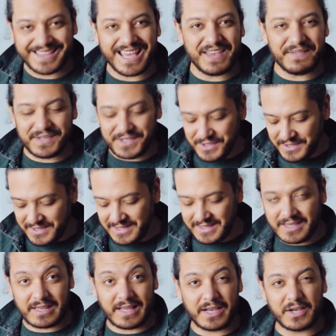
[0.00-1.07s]
they even
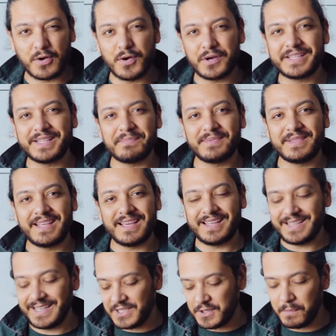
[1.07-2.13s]
just like cook the, the,
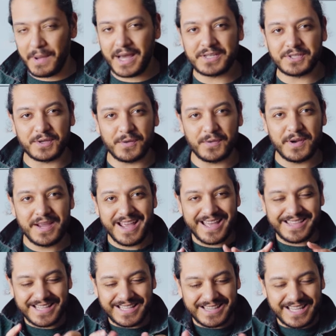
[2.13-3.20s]
the, tomato
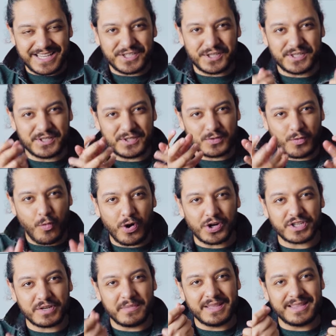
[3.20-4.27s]
and then they just
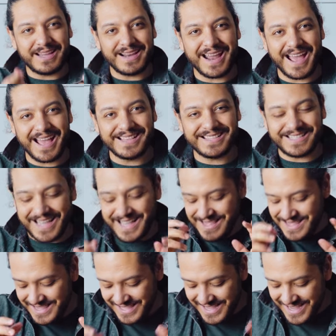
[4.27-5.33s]
squash them in their hands
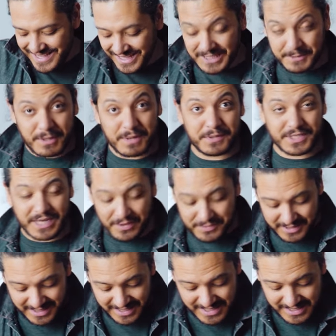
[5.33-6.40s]
and that's pretty much how
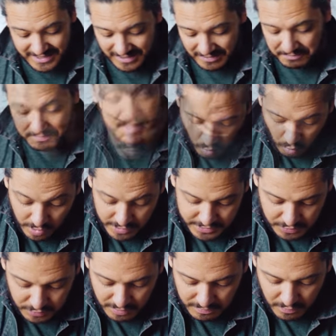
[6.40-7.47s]
they eat them.
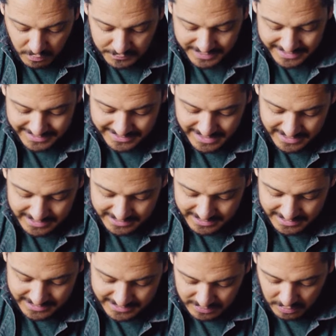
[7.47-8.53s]
Once you remove the seeds,
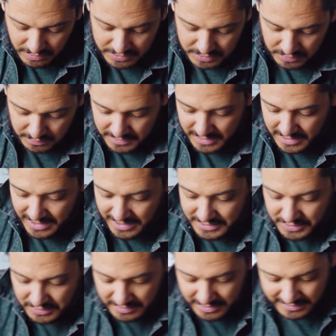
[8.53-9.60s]
this is going to be,
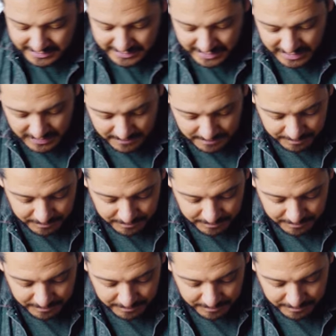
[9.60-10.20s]
as you can see,